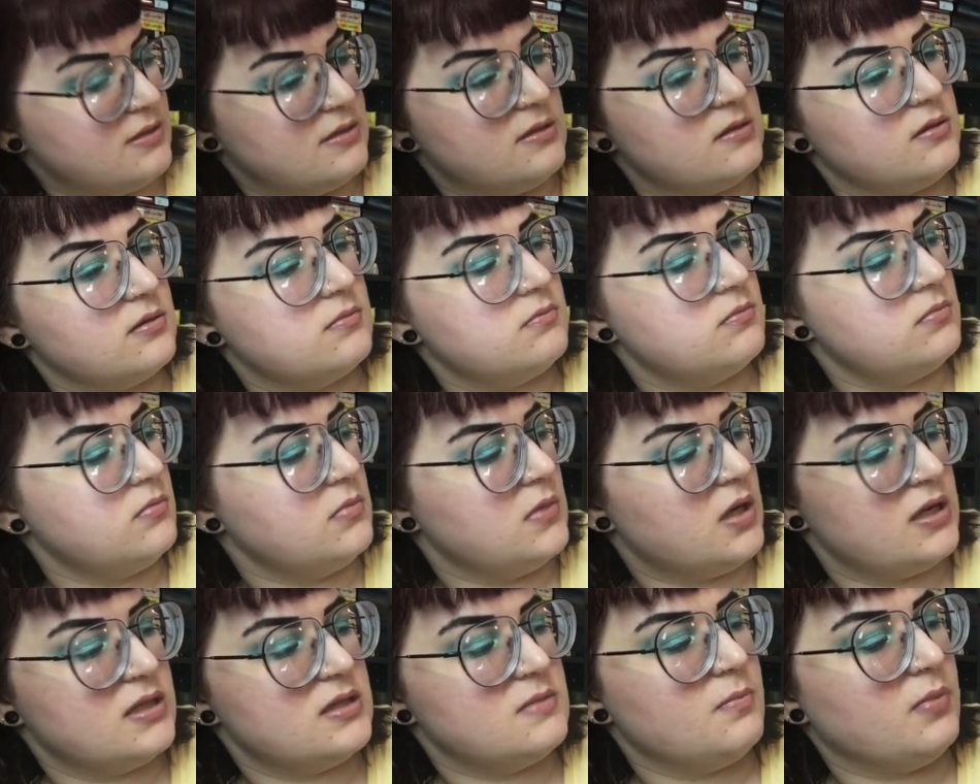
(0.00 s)
it's a
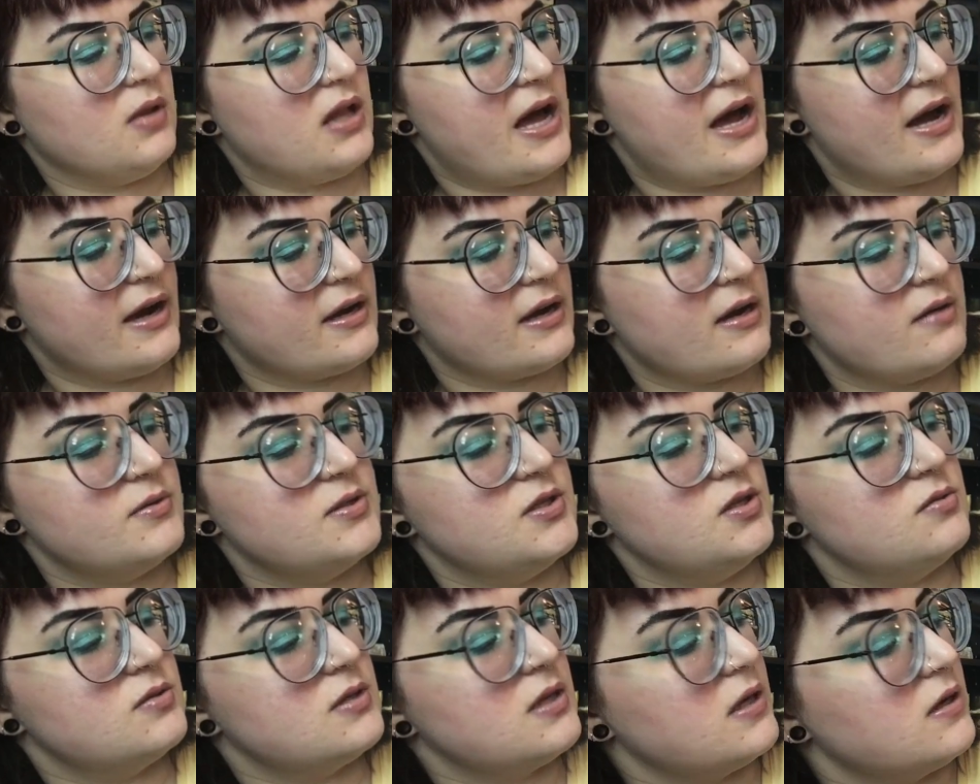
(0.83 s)
nice black. I was
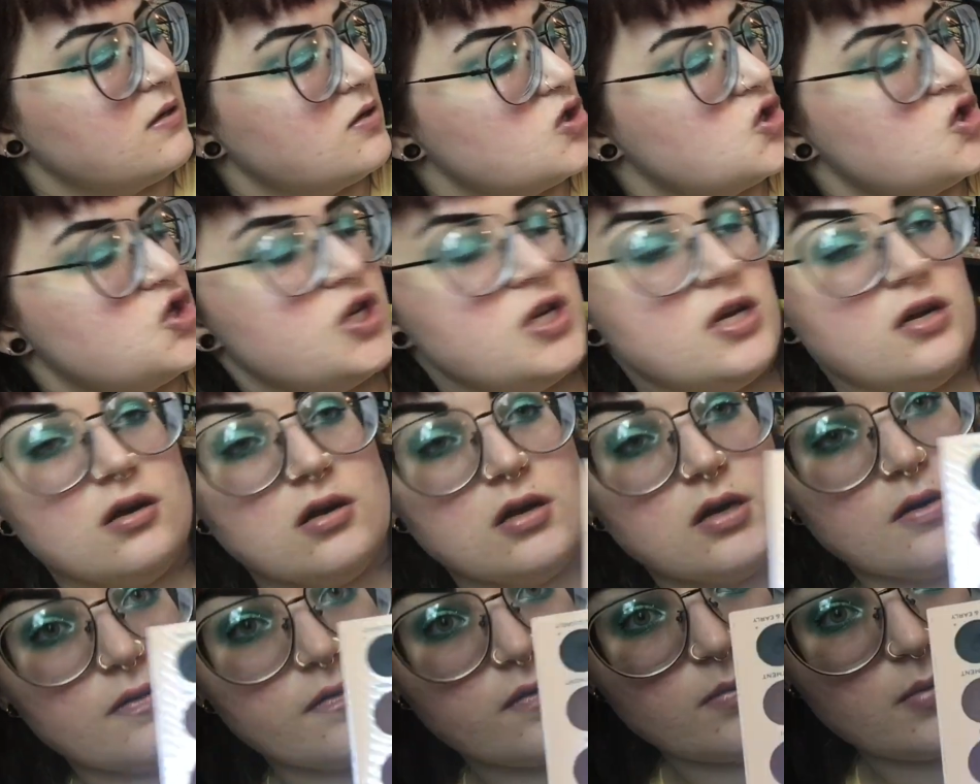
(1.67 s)
using
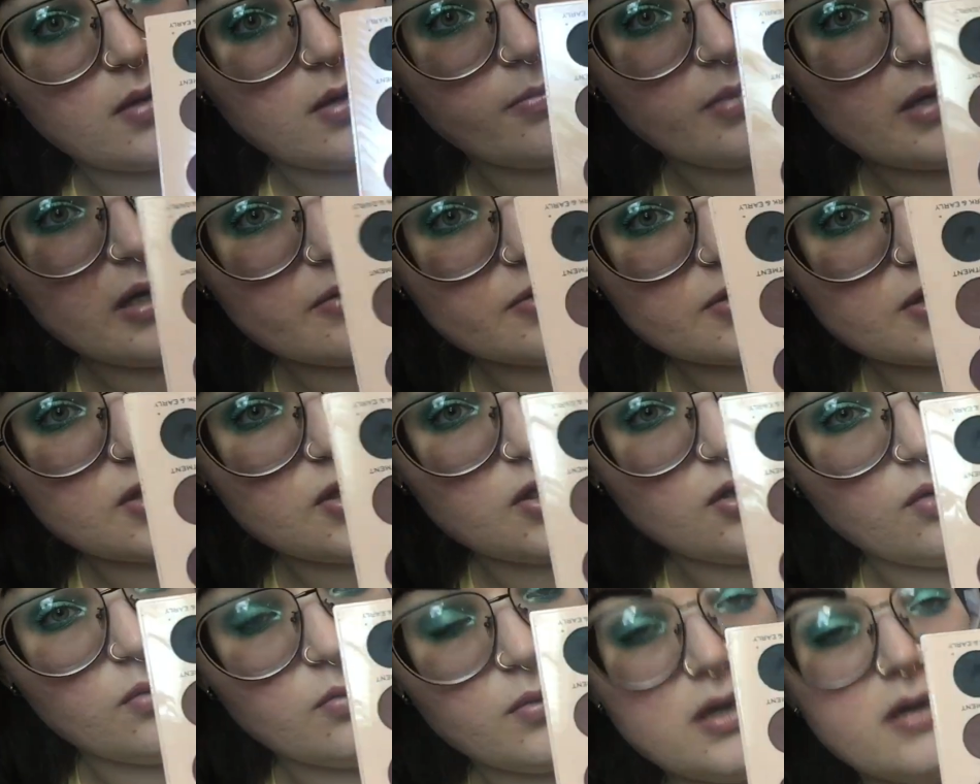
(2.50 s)
Cheer for my brows
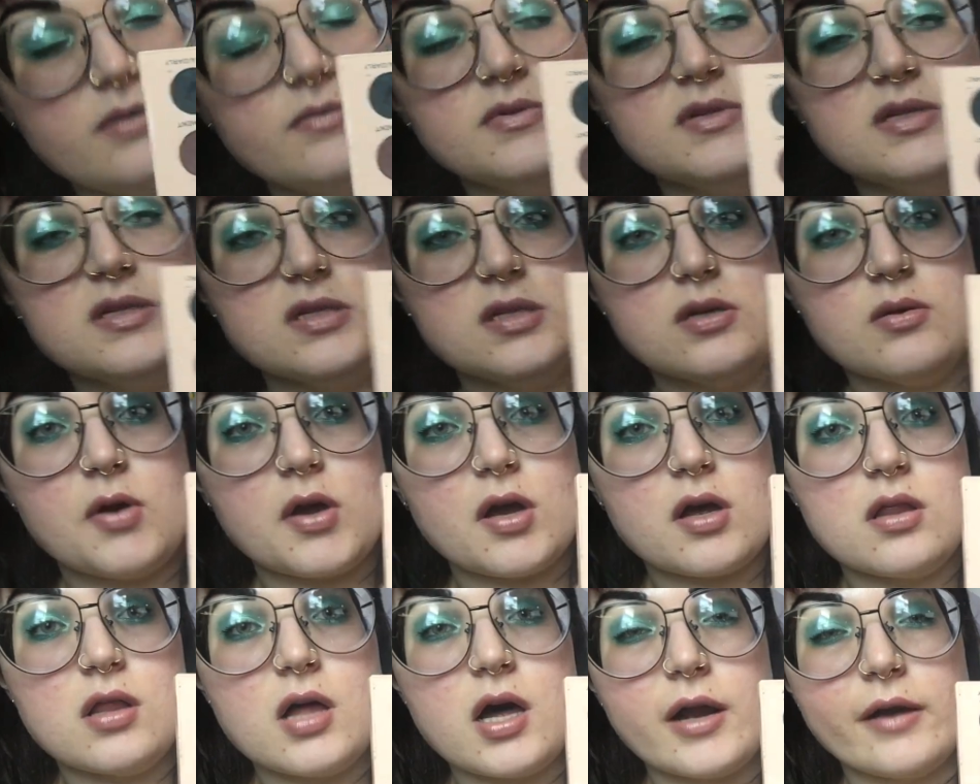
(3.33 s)
too when I was doing
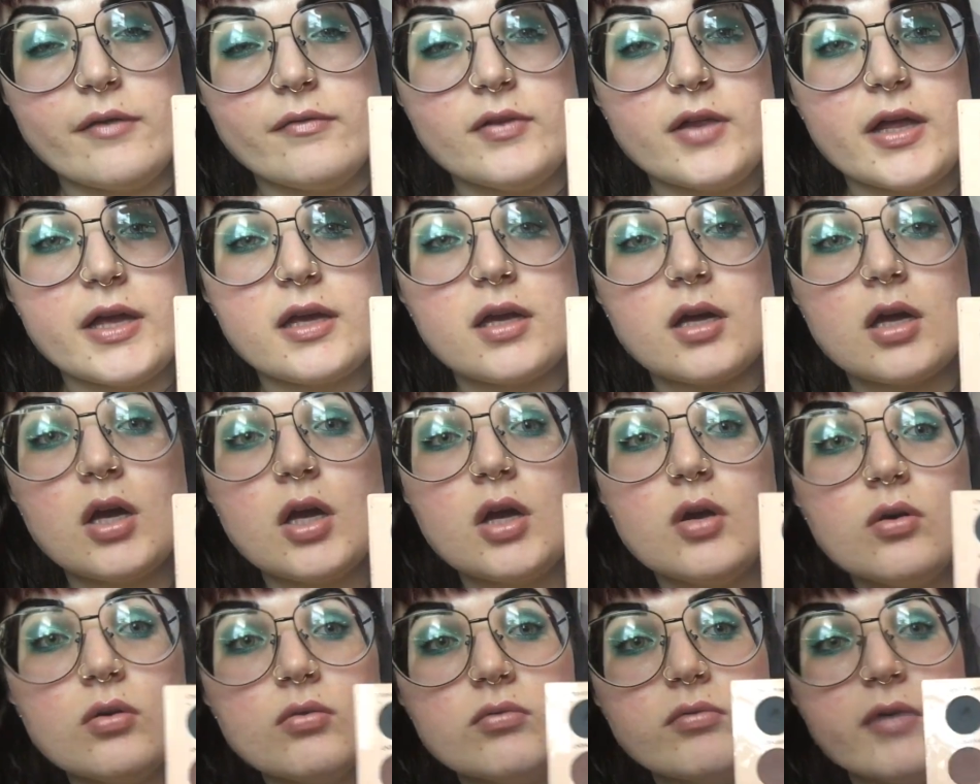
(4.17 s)
a lot of like
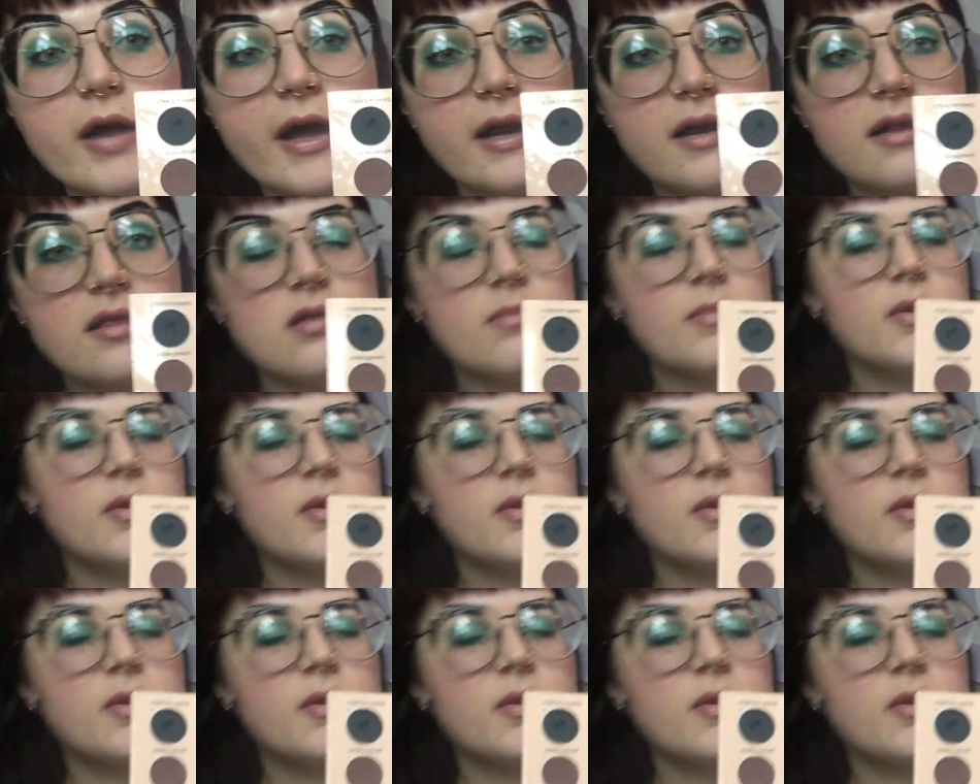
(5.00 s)
red in the